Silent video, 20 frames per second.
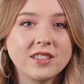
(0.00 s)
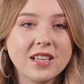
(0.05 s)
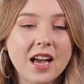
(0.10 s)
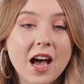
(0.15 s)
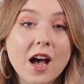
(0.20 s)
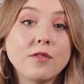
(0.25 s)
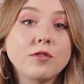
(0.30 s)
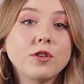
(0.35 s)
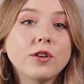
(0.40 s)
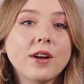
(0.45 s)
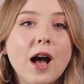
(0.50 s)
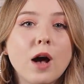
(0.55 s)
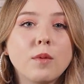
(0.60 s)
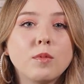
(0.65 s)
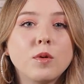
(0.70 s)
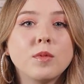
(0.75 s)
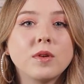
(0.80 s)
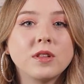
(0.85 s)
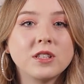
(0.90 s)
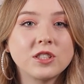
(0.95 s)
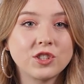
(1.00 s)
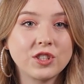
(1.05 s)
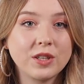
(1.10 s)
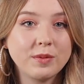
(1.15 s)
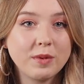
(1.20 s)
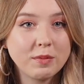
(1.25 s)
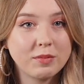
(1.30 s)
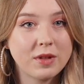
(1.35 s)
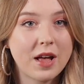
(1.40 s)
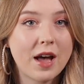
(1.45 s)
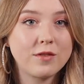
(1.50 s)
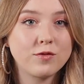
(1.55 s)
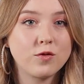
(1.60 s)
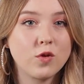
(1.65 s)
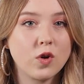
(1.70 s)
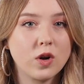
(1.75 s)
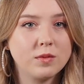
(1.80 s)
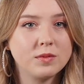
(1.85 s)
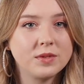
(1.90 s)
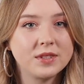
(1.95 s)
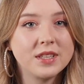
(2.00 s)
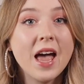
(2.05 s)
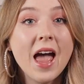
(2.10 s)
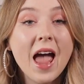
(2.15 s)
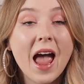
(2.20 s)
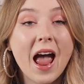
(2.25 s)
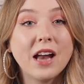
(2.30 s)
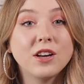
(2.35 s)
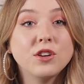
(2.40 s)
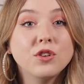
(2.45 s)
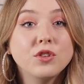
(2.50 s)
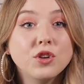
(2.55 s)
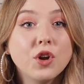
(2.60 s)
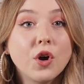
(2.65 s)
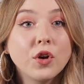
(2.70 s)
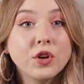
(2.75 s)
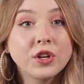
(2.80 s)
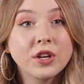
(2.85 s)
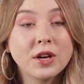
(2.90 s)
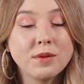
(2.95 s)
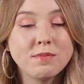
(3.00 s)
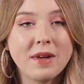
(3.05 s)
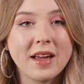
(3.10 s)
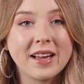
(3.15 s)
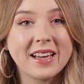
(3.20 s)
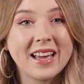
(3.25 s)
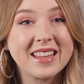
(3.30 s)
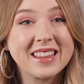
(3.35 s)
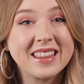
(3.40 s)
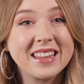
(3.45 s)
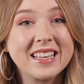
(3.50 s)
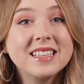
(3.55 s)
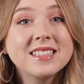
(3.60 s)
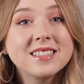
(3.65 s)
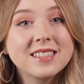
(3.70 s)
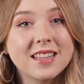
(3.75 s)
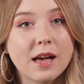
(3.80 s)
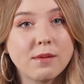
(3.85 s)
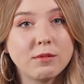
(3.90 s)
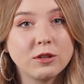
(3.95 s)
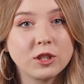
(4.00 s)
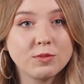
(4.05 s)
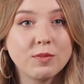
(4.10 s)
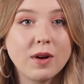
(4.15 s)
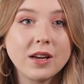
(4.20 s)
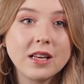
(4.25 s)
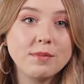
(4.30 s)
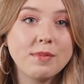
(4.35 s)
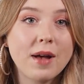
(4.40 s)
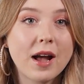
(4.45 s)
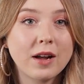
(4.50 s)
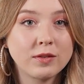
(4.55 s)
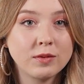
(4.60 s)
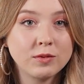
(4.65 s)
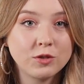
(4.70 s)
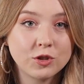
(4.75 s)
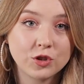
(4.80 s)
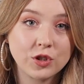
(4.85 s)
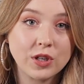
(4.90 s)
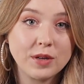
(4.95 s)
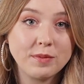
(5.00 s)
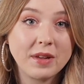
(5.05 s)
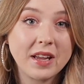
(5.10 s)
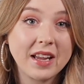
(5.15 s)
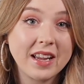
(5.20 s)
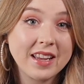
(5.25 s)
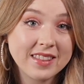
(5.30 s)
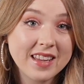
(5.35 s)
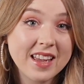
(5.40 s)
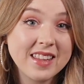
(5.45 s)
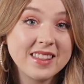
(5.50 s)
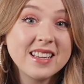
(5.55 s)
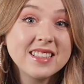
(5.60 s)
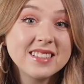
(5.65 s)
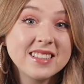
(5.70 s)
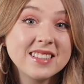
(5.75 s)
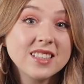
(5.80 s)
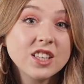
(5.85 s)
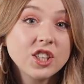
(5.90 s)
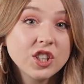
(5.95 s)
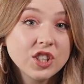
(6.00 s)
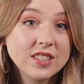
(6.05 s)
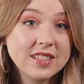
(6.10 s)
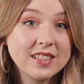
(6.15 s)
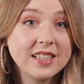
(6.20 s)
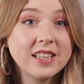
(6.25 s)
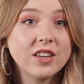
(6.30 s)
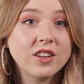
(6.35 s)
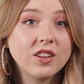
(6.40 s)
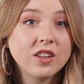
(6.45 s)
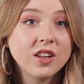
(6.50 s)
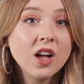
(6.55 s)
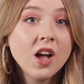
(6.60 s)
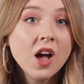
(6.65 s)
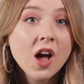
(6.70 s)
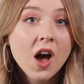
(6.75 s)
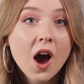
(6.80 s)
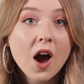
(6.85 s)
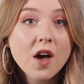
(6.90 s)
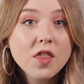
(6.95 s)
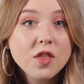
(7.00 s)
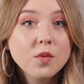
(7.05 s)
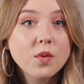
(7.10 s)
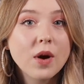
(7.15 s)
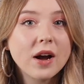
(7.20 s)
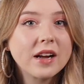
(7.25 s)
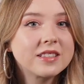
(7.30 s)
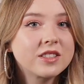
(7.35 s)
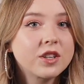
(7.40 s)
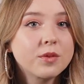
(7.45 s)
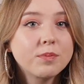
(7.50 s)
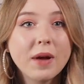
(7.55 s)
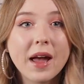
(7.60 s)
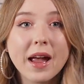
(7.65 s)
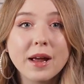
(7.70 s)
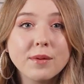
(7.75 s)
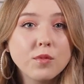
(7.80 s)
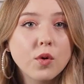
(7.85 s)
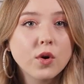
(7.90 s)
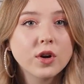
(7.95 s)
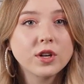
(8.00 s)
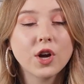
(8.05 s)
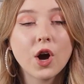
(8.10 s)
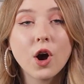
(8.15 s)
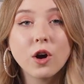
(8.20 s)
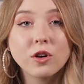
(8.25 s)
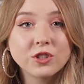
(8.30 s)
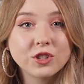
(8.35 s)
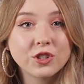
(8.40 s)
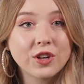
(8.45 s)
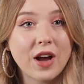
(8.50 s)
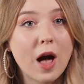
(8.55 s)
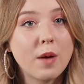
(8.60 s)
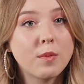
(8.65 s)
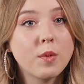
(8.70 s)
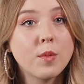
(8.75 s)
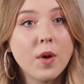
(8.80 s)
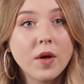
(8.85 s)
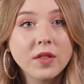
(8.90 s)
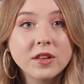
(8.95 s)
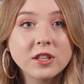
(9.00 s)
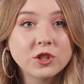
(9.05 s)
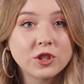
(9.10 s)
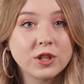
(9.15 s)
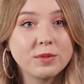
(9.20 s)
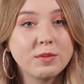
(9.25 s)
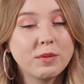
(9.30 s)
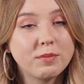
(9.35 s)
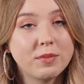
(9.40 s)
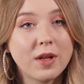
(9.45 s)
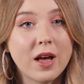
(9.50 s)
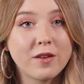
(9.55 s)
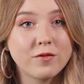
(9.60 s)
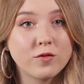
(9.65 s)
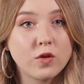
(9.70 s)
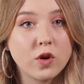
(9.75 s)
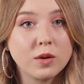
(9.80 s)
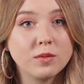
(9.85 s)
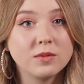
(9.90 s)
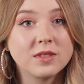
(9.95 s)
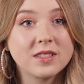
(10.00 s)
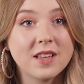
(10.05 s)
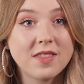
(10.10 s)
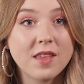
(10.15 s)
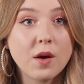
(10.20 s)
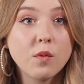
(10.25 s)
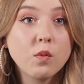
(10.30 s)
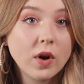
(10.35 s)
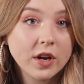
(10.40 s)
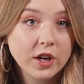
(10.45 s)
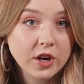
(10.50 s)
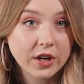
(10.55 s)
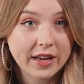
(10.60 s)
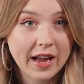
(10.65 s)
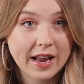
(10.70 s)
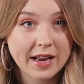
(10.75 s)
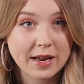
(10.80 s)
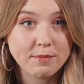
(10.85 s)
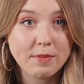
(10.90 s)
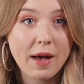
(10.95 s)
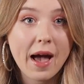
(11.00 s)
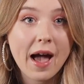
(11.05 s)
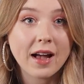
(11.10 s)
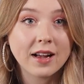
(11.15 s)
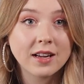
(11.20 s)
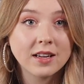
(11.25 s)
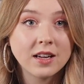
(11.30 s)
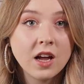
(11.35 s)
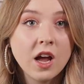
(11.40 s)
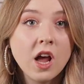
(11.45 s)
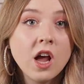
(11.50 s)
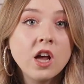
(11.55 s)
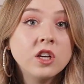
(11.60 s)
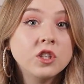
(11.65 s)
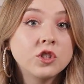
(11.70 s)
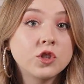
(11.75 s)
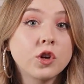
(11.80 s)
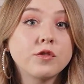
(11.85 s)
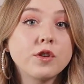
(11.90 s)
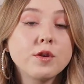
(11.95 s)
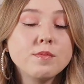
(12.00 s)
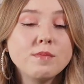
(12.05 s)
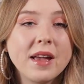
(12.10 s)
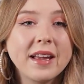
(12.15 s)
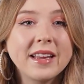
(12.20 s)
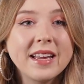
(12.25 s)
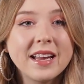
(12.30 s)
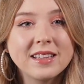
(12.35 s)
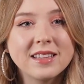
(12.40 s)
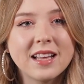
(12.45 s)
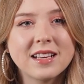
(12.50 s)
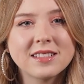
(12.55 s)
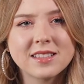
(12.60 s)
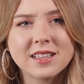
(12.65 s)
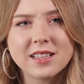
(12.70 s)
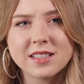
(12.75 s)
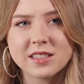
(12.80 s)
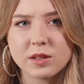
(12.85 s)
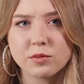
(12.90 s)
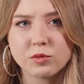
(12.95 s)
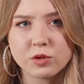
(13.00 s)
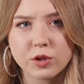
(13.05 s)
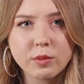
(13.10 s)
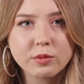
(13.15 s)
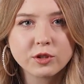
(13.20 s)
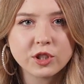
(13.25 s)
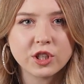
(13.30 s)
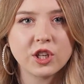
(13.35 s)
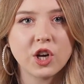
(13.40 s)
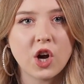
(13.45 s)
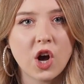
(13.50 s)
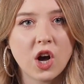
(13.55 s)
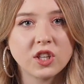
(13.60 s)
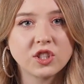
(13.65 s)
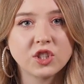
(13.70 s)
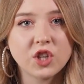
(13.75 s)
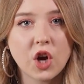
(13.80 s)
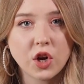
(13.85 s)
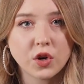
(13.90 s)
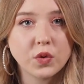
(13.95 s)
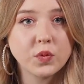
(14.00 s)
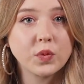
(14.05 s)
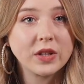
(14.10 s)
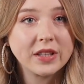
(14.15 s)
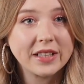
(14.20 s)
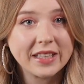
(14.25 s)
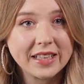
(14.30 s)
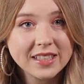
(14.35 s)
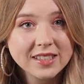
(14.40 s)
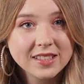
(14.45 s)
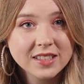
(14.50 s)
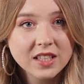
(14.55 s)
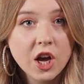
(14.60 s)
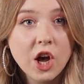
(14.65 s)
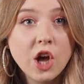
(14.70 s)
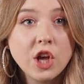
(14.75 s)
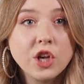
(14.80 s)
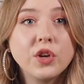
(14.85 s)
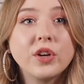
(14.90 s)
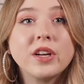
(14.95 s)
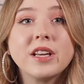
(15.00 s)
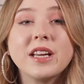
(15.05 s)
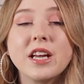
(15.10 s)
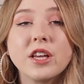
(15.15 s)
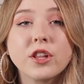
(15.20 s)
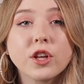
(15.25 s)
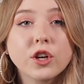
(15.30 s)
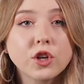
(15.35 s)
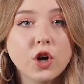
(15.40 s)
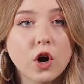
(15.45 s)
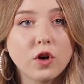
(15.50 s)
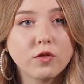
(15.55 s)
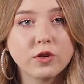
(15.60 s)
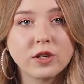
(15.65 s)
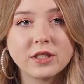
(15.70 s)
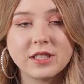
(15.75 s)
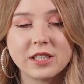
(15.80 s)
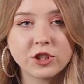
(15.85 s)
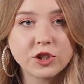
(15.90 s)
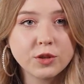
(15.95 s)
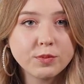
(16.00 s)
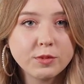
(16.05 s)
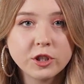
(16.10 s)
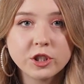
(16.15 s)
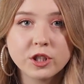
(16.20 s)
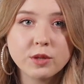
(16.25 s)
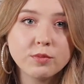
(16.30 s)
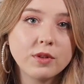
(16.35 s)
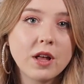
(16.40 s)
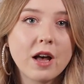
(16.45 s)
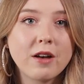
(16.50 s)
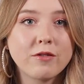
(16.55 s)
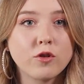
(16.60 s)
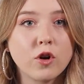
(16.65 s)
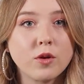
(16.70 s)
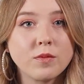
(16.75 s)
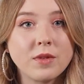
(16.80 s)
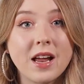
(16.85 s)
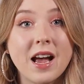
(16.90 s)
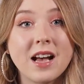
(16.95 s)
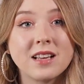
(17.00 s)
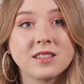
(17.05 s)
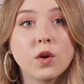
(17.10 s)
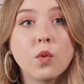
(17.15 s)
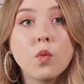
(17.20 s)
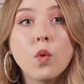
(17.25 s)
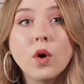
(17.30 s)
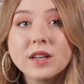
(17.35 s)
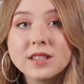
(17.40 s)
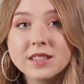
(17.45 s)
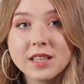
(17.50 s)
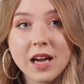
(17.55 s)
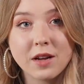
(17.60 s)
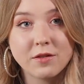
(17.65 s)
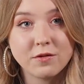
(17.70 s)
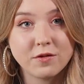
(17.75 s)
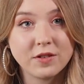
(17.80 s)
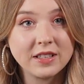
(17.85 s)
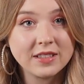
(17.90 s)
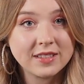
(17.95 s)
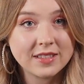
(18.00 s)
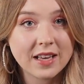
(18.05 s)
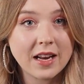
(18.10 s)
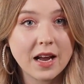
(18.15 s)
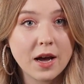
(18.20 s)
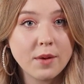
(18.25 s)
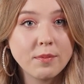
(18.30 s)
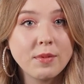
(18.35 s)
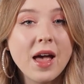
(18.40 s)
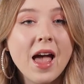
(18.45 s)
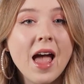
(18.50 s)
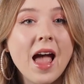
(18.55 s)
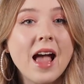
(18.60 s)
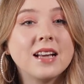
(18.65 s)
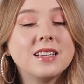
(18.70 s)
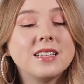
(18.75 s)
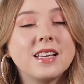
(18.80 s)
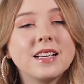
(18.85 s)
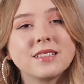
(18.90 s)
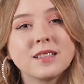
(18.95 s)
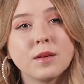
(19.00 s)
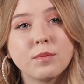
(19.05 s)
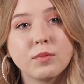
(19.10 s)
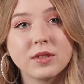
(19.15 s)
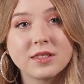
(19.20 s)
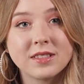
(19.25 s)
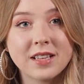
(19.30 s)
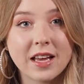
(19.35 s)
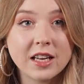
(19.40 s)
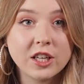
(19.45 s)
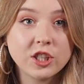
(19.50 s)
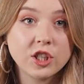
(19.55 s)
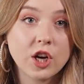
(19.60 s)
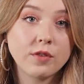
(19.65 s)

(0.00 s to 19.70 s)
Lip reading: to have your album on the streaming platforms, and you know you can make at least that much money back from streaming, then this is a good deal. Otherwise, you're paying more to host your album on the streaming platforms than what you're getting back. So if you're making less than the subscription cost on a release, you can either go for a distribution platform that has a one-time fee set up and takes a percentage